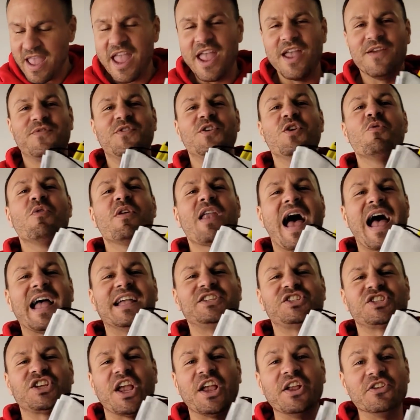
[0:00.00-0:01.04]
If you and I
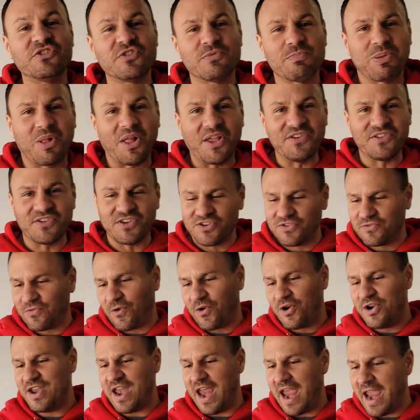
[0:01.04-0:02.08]
changed places
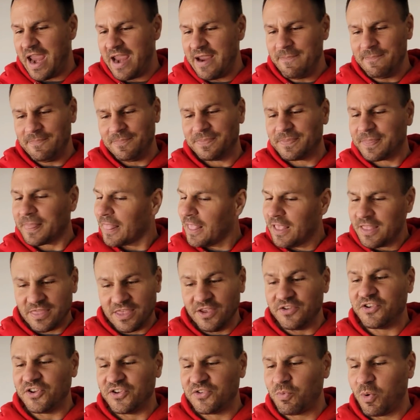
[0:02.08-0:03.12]
for a day, uh -huh.
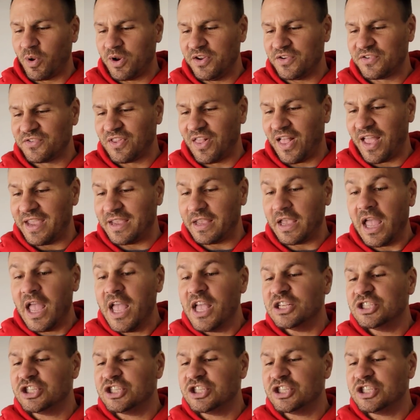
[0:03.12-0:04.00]
this is what it's like.